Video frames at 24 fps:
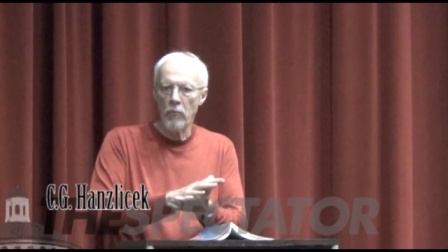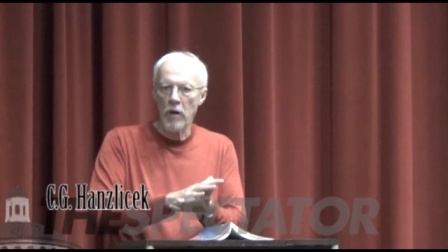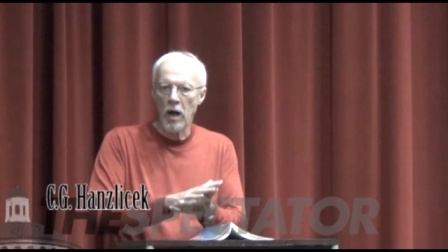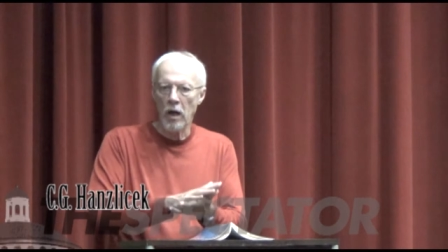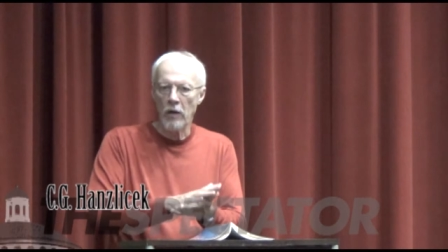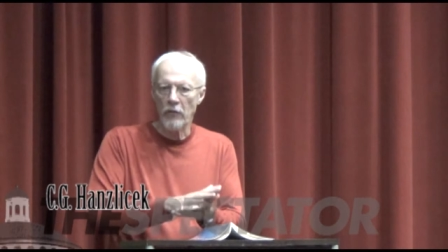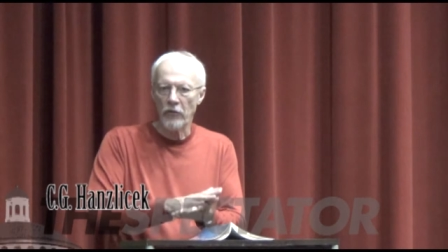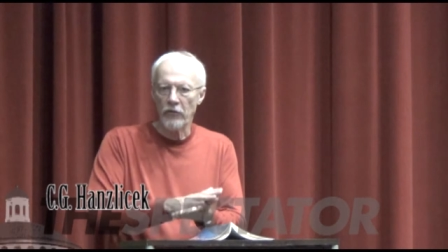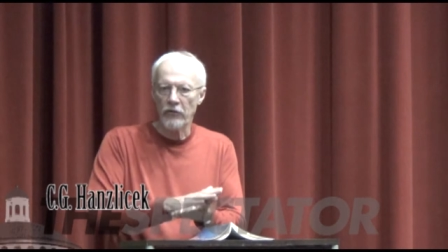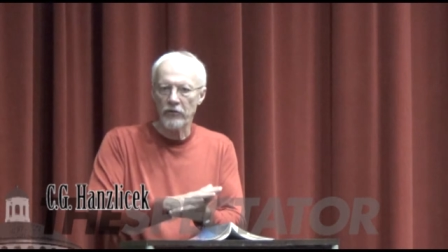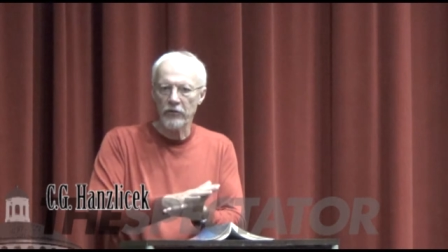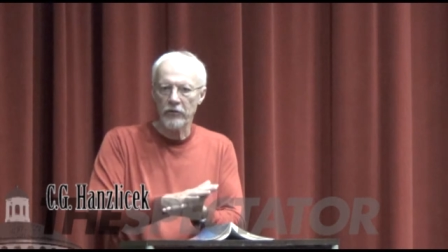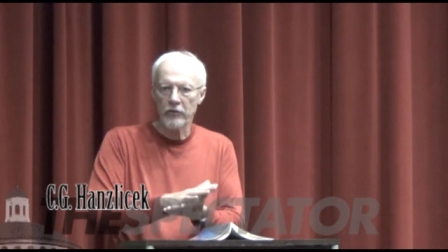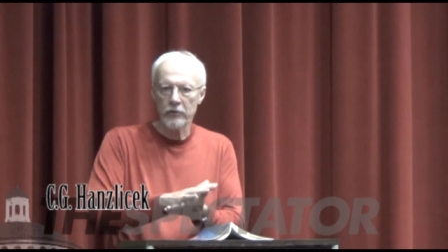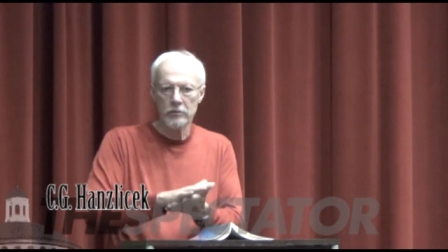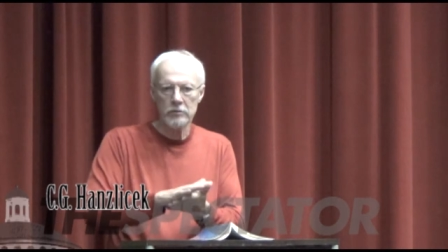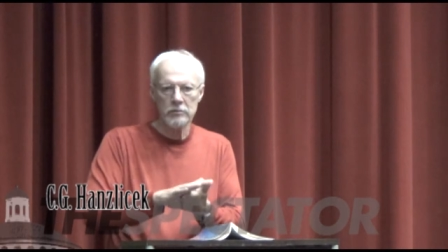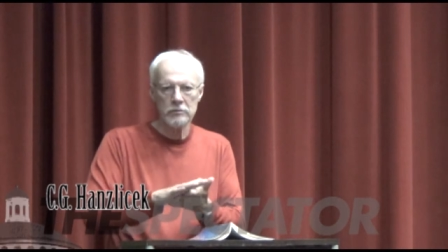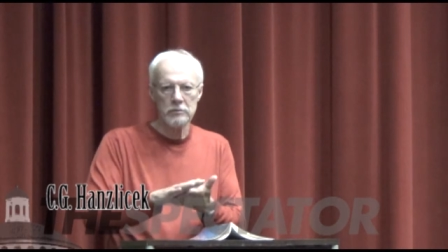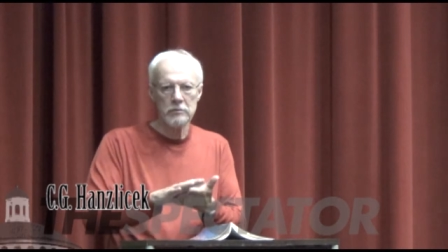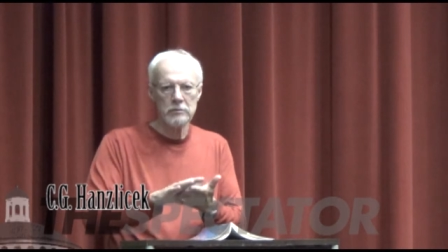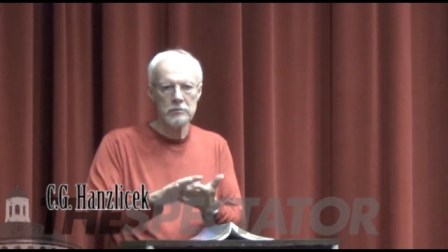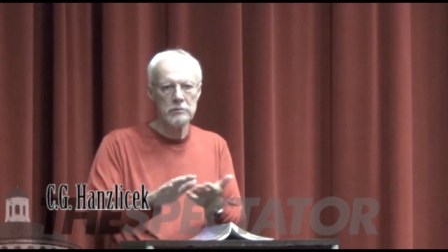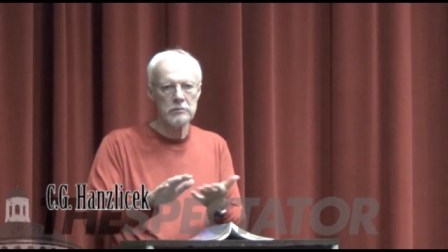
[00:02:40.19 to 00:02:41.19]
months
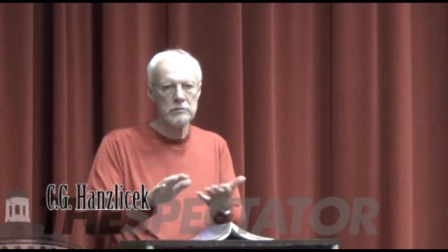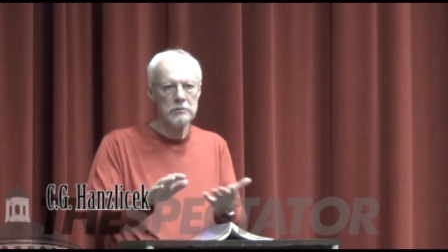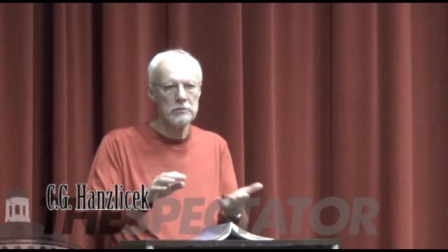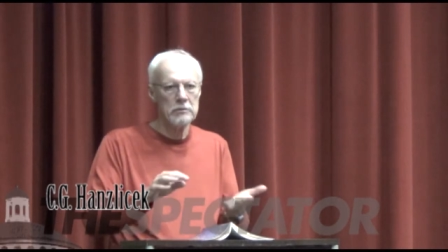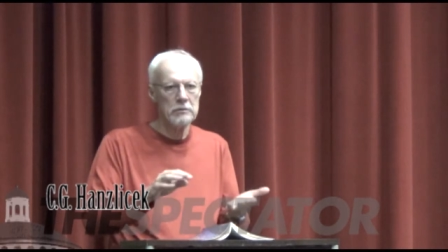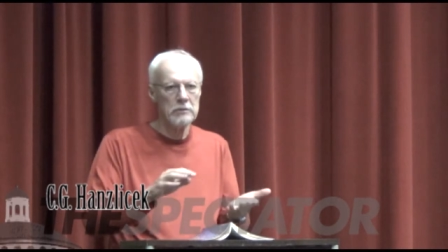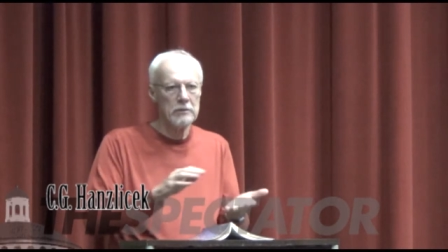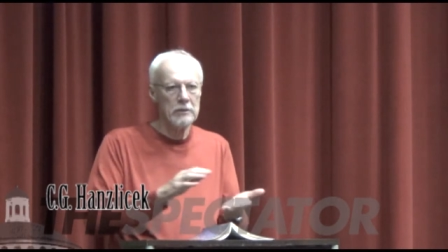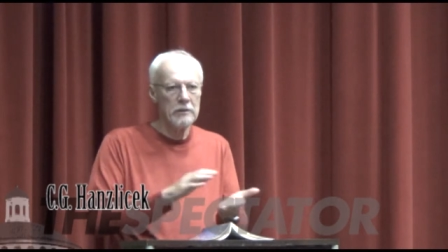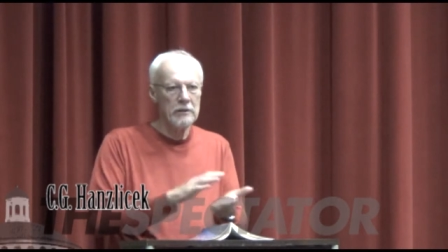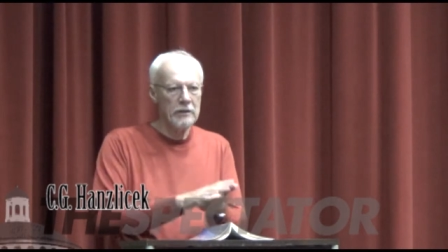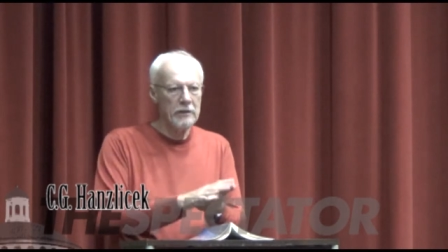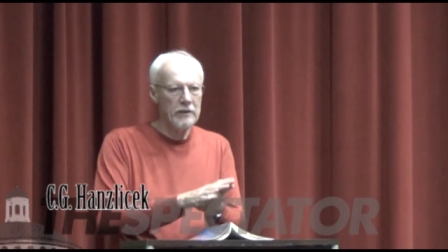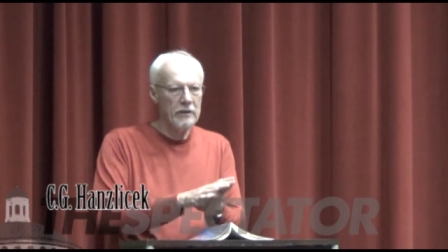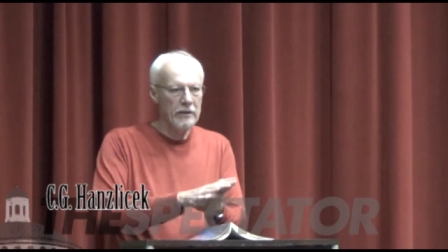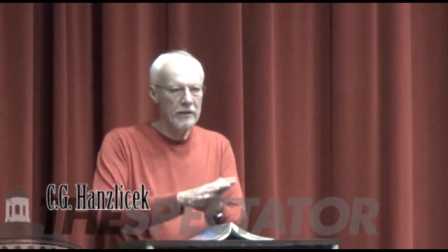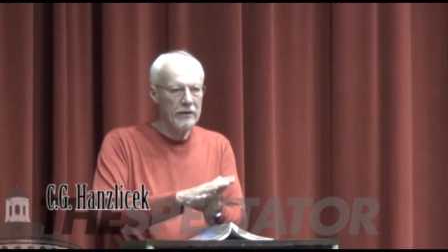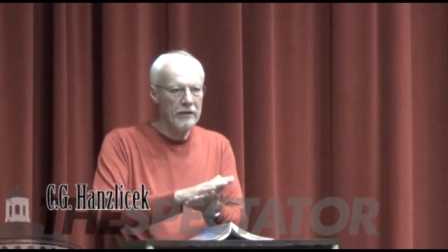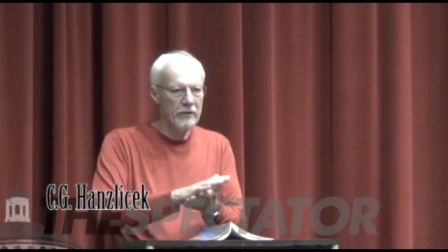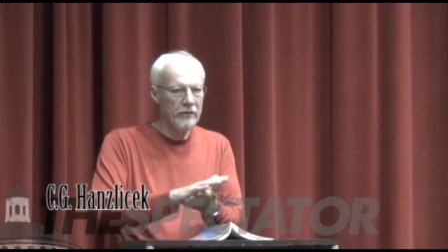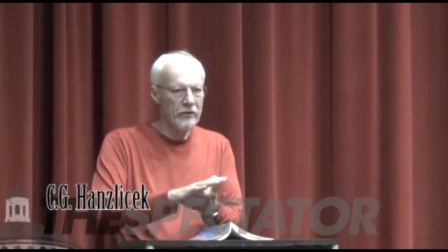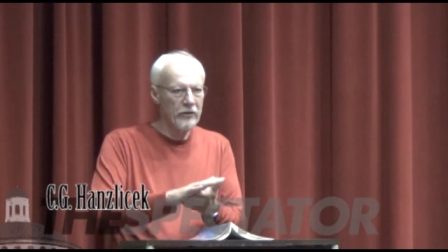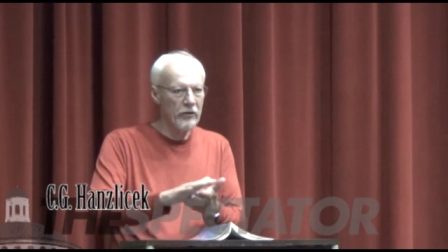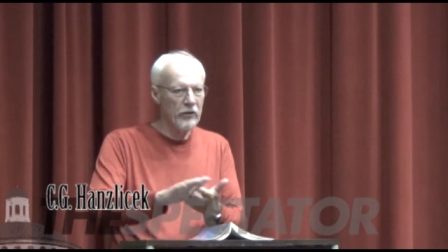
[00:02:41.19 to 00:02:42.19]

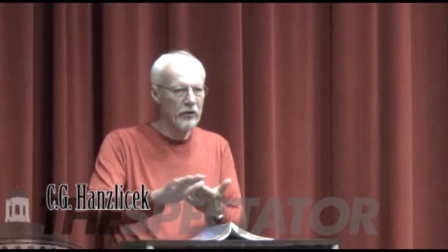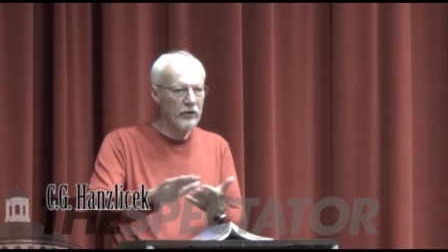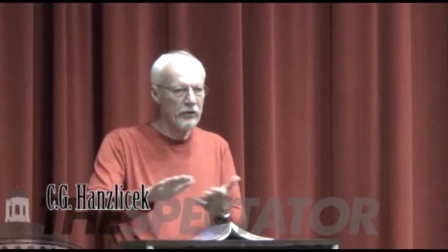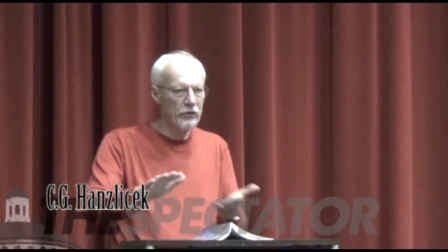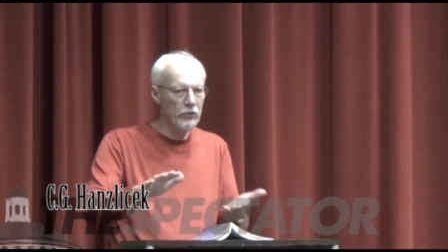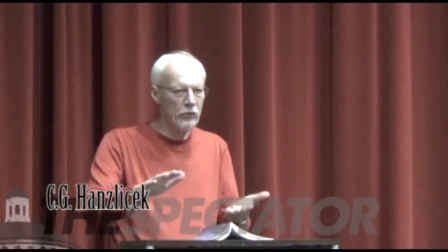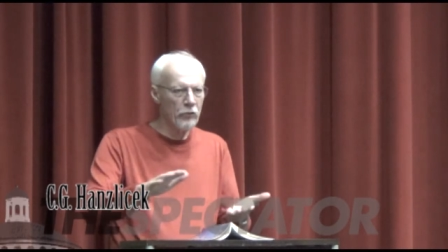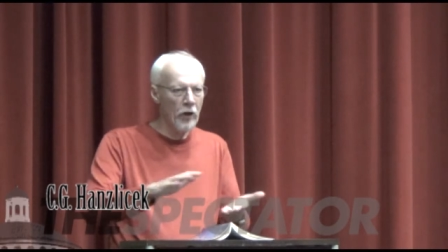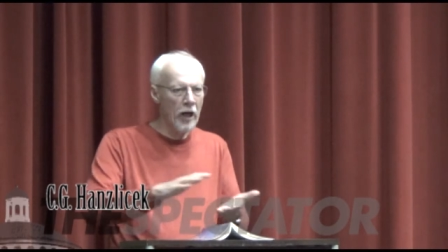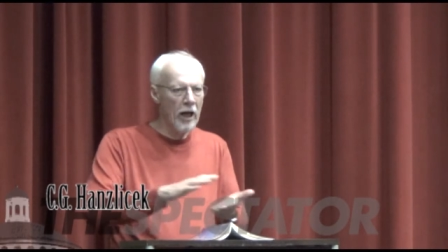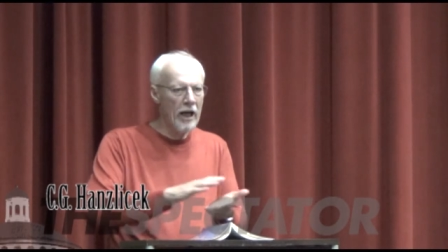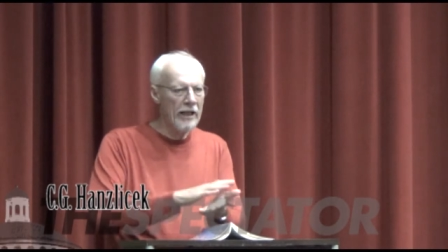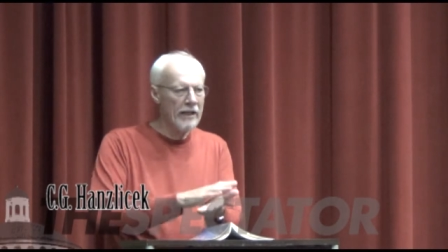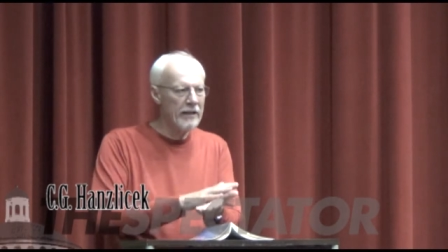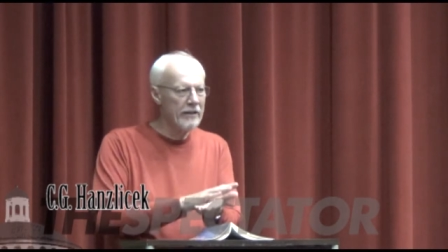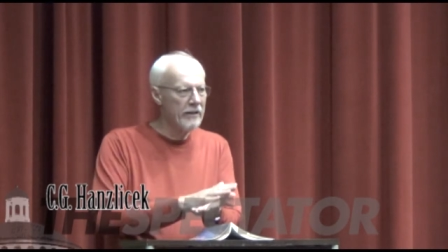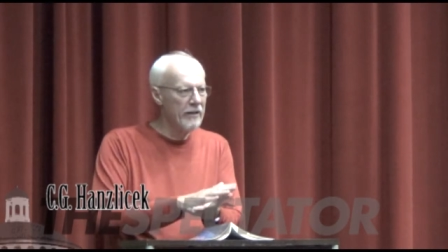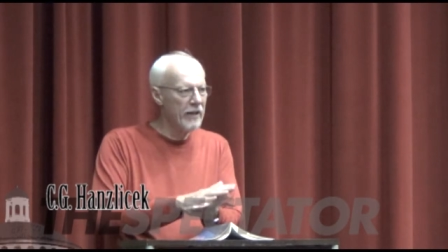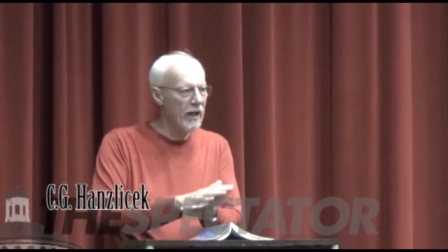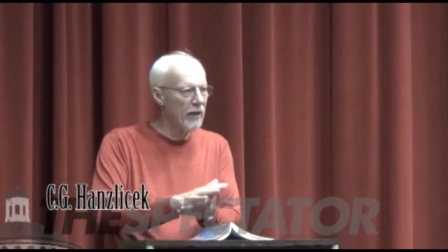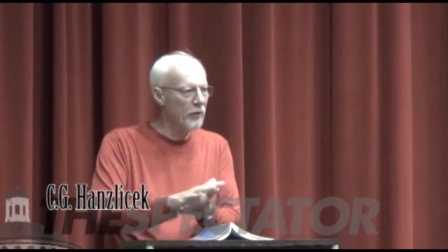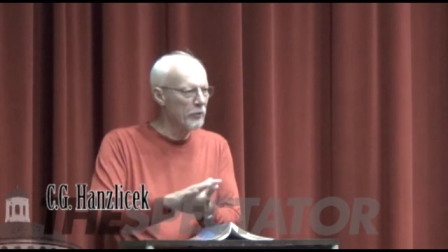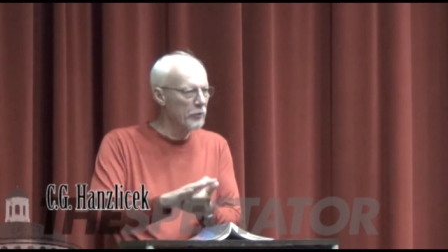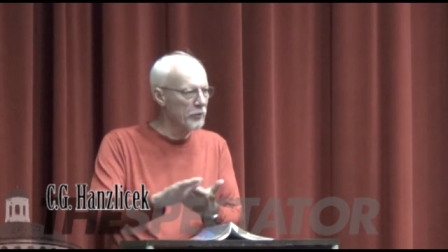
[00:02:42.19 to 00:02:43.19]
into this dried
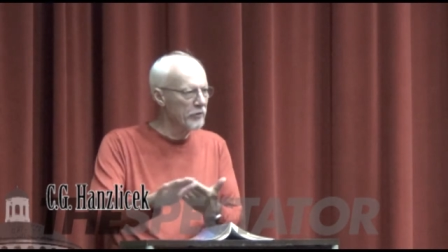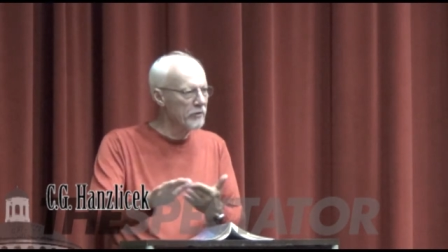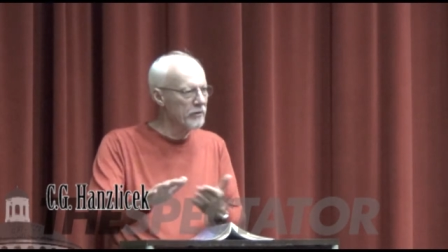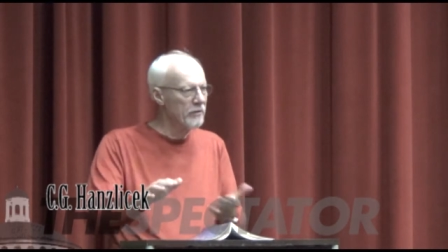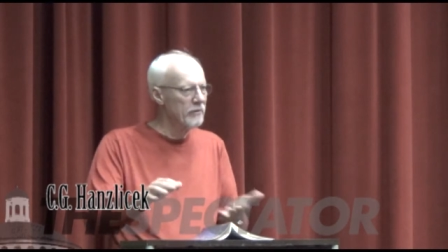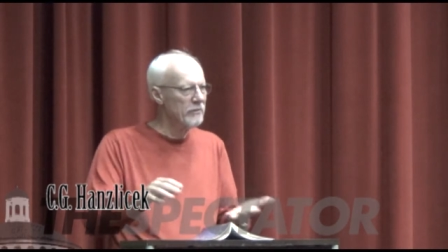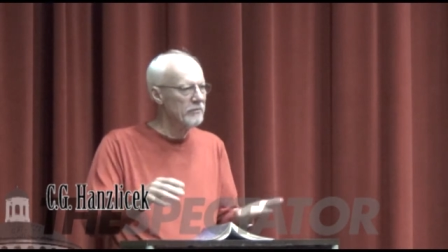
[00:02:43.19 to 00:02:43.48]
out